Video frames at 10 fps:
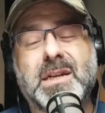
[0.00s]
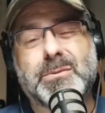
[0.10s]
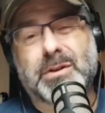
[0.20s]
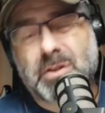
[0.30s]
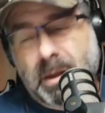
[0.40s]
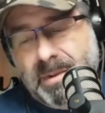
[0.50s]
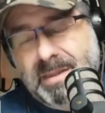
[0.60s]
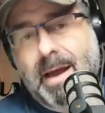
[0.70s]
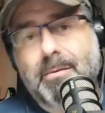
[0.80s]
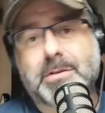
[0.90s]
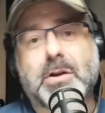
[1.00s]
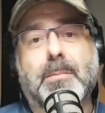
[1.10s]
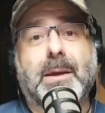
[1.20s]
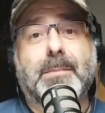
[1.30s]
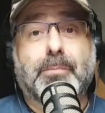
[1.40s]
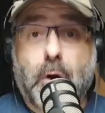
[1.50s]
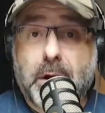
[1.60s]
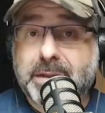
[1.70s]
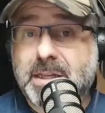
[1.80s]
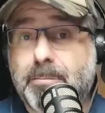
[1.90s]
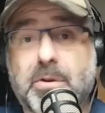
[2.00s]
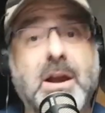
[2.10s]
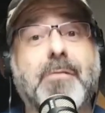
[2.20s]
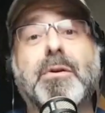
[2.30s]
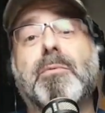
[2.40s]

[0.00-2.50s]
So we're going to talk about that. We're going to talk about broad and deep recovery.